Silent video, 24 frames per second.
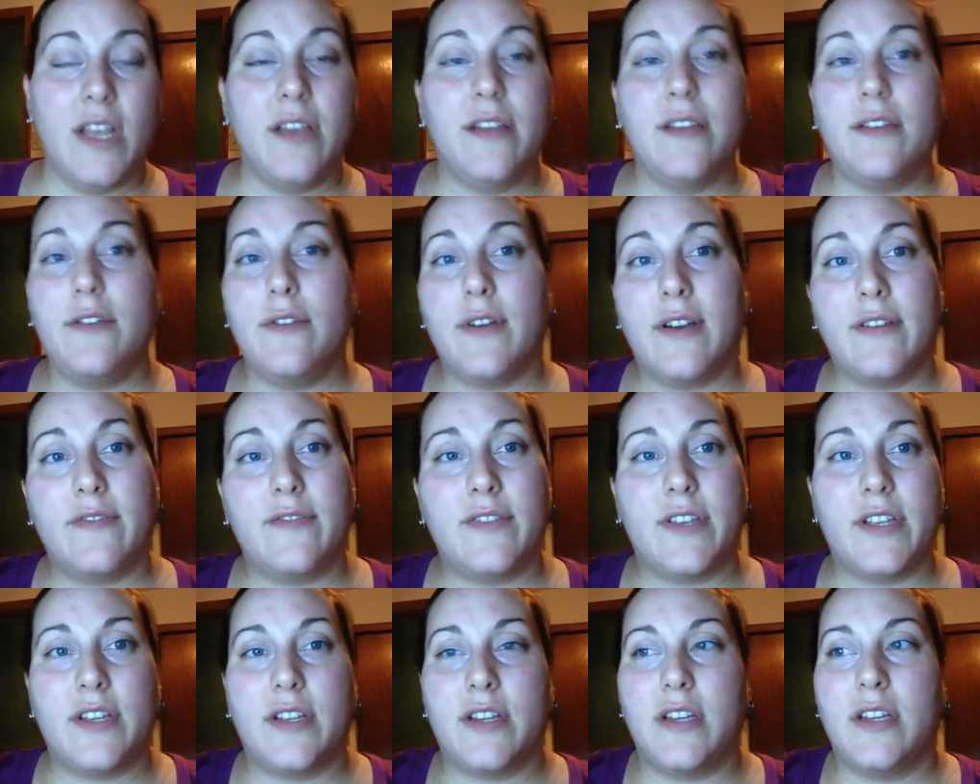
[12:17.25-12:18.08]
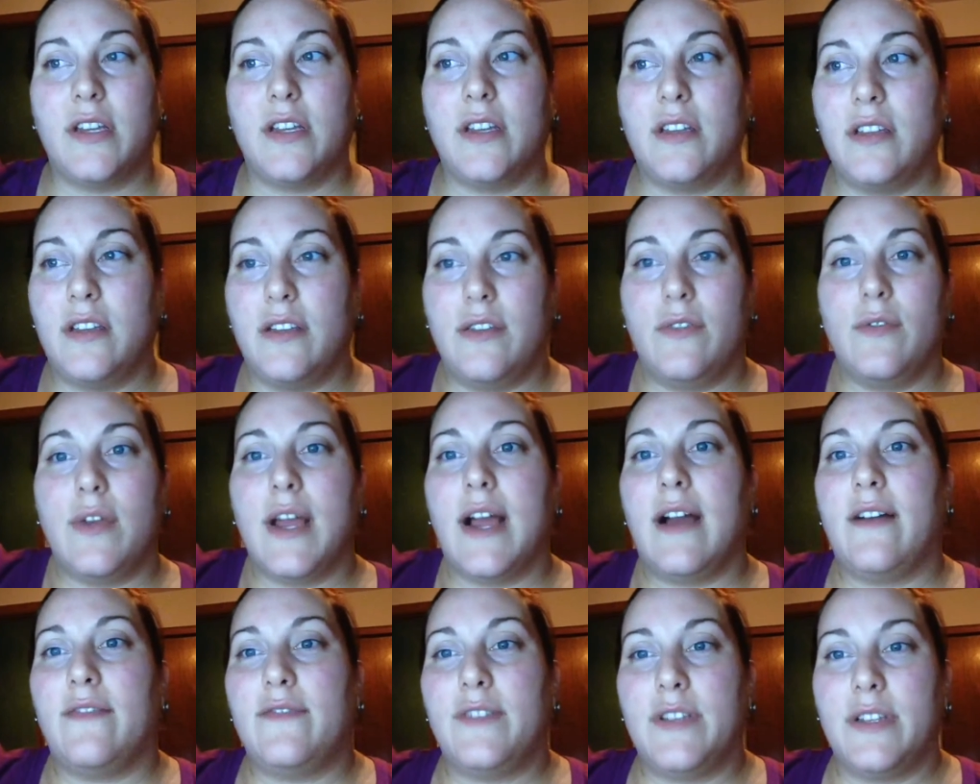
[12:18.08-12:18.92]
you have
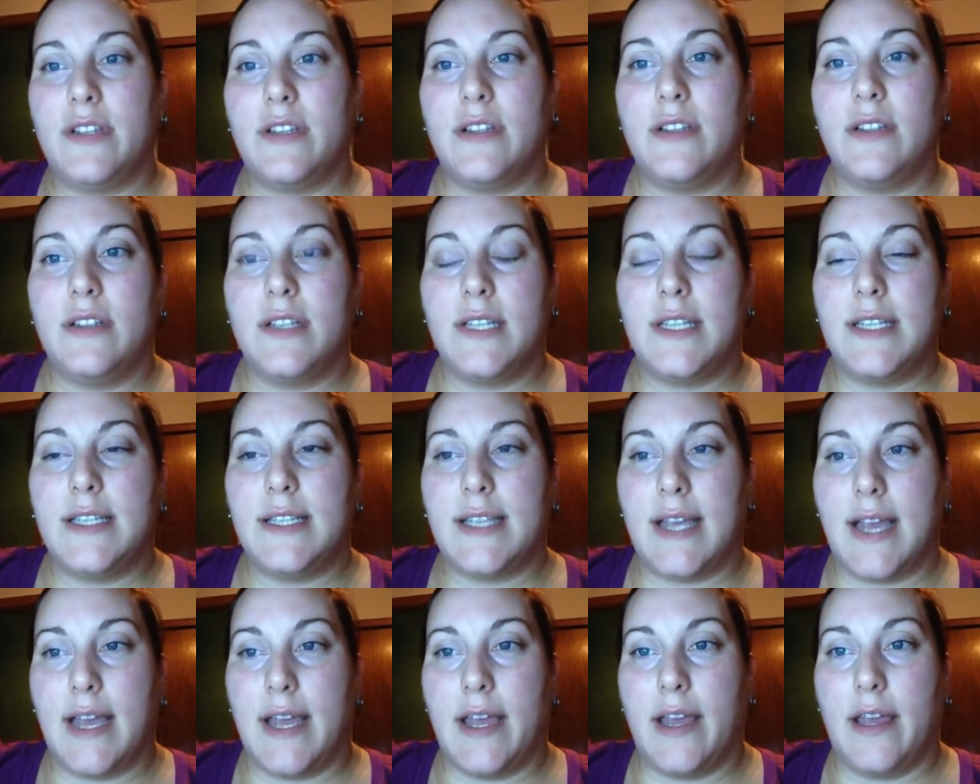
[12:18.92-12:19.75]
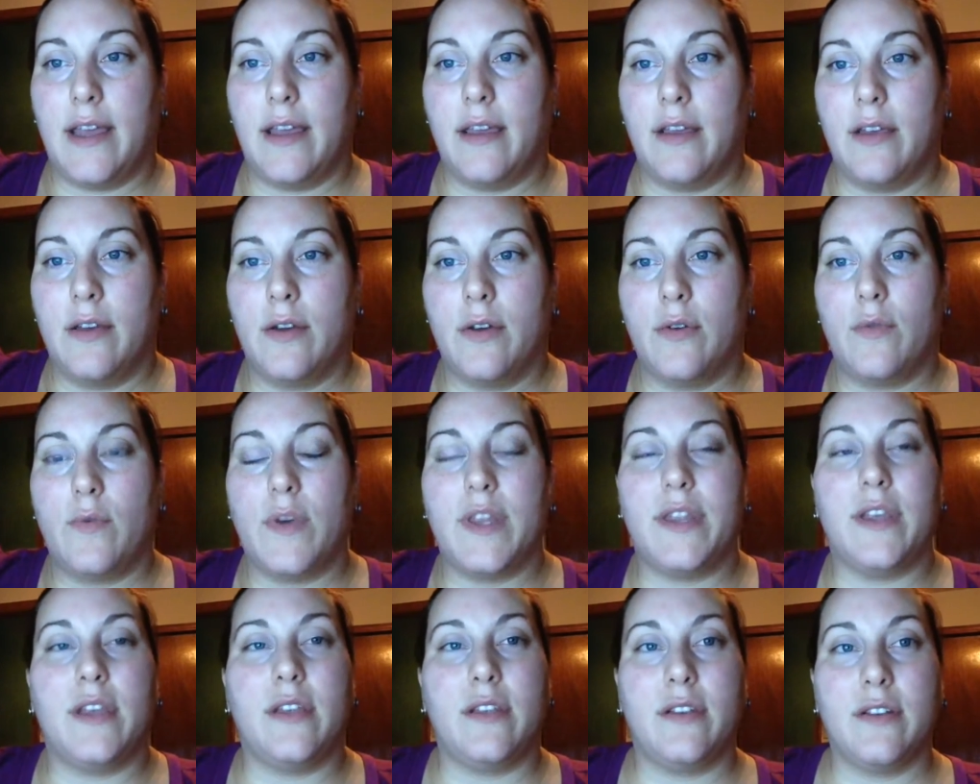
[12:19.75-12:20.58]
to say
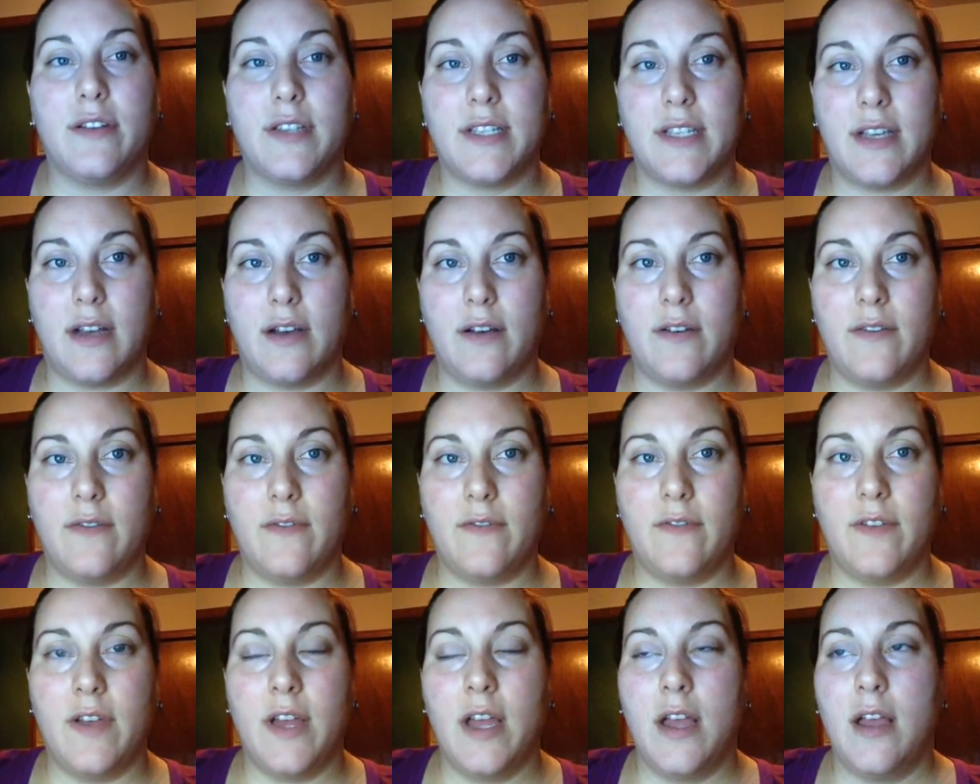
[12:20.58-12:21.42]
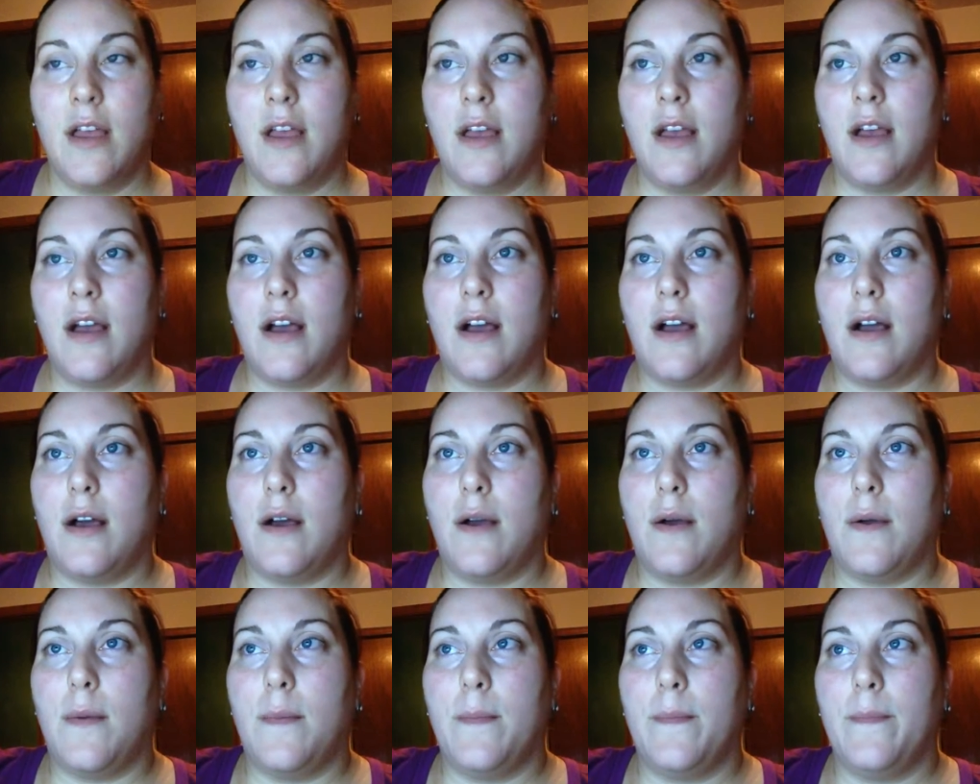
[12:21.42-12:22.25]
within yourself
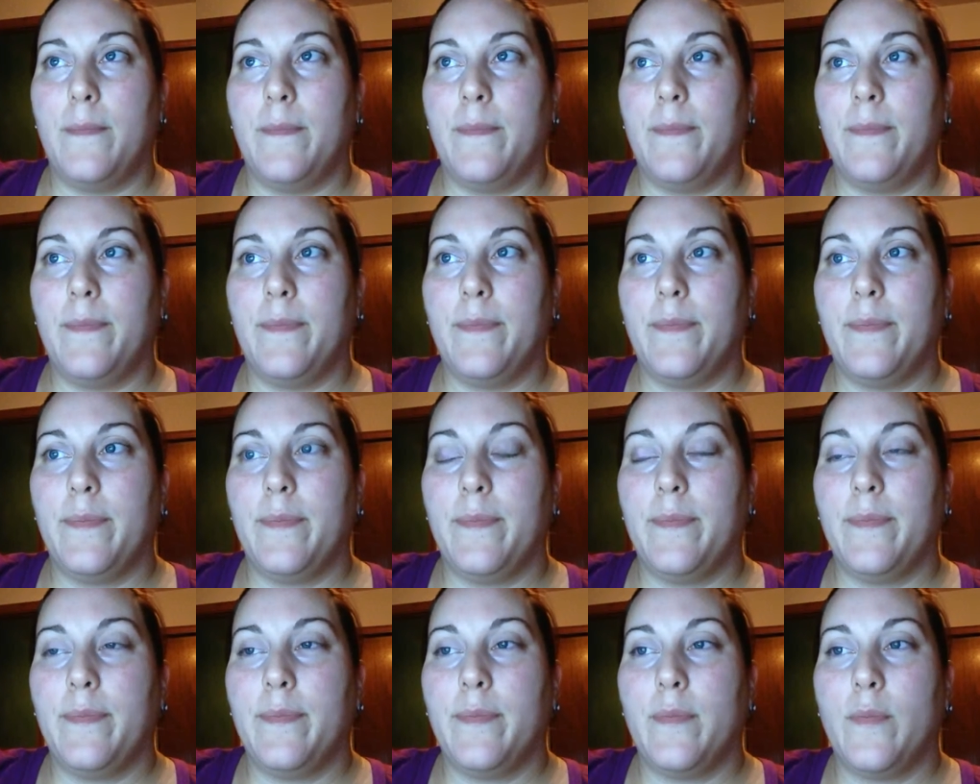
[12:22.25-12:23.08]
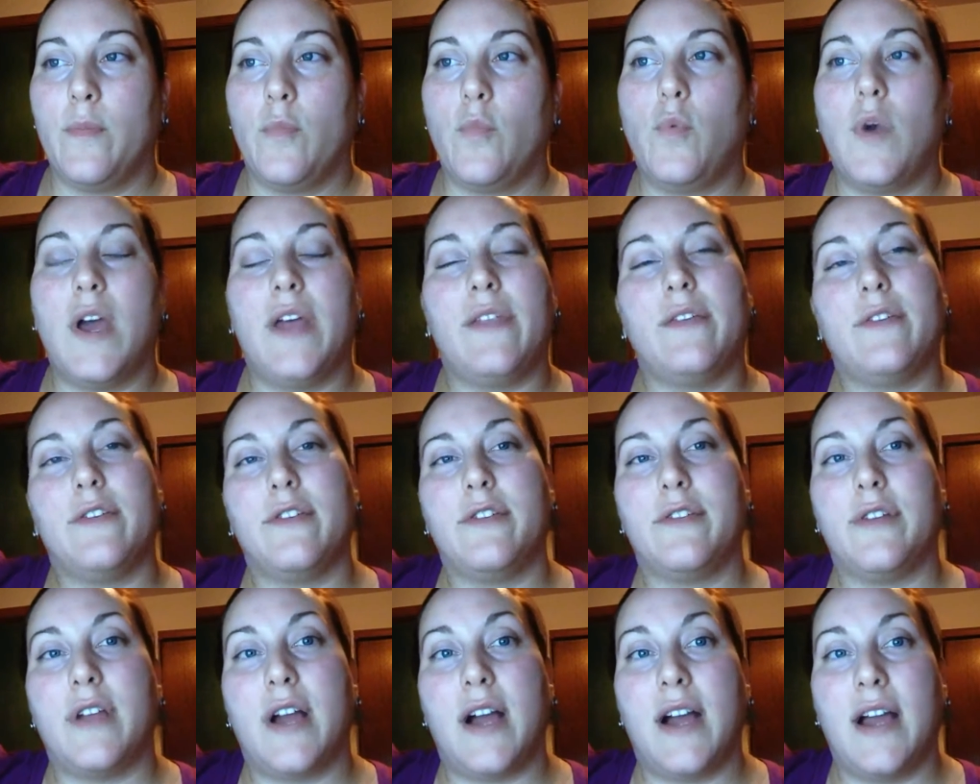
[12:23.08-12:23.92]
whether or
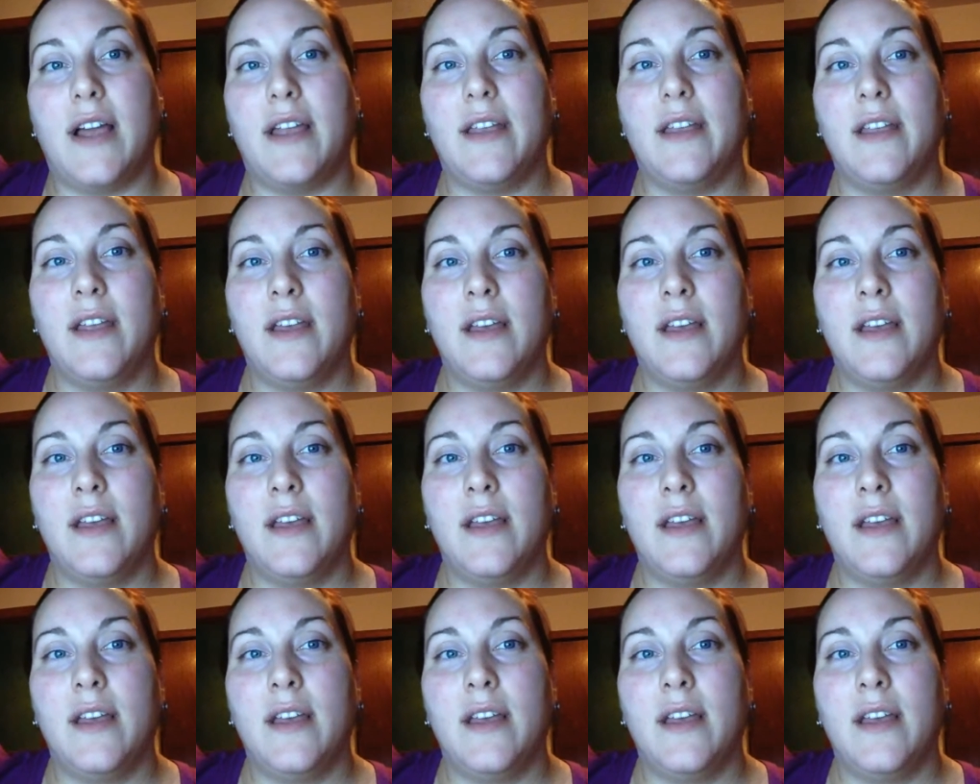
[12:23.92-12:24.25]
not